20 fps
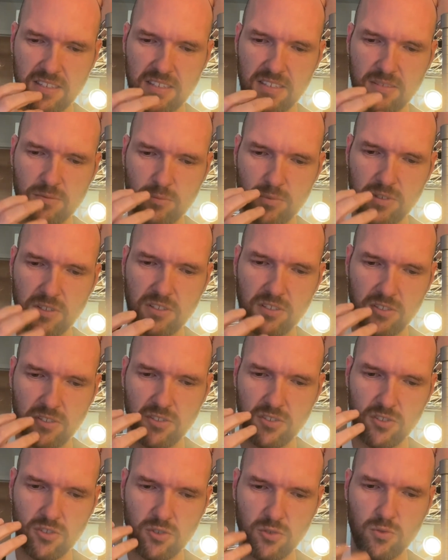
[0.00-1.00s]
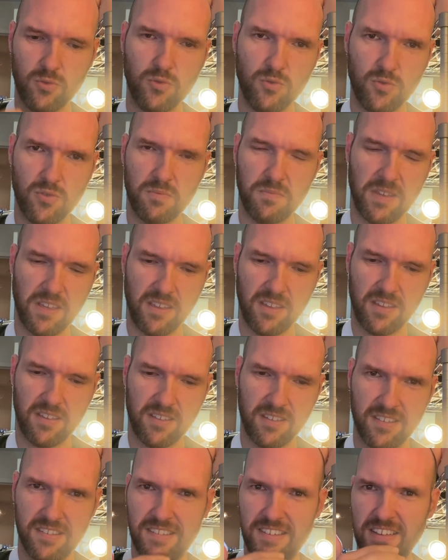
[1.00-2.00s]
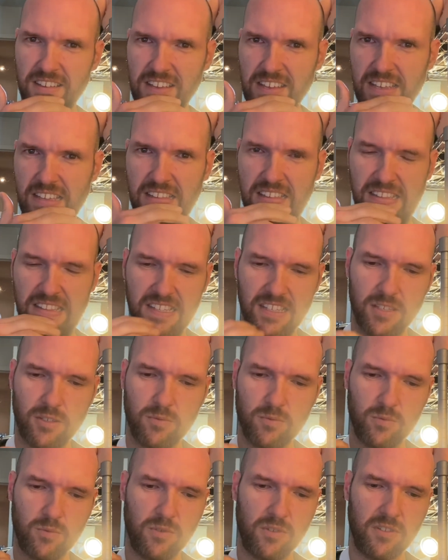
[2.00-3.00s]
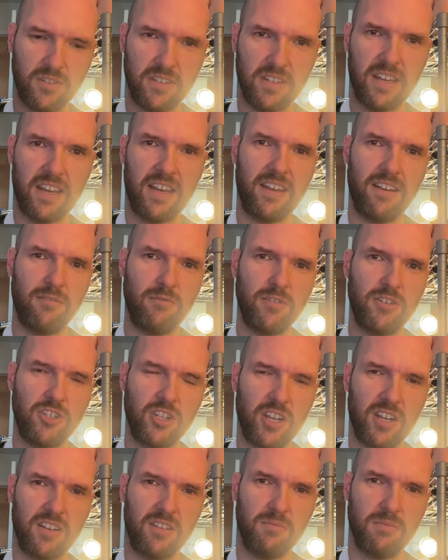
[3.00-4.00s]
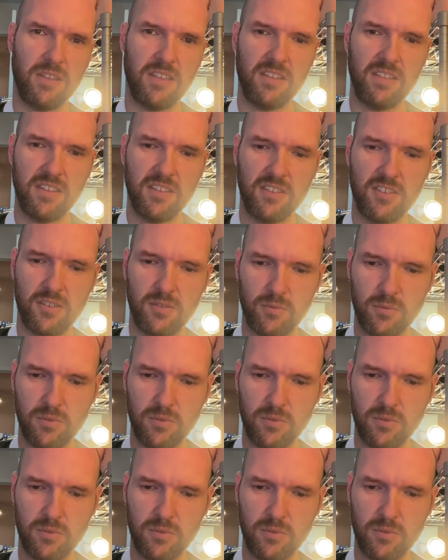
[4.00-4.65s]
will soothe me. This will not reject me. It's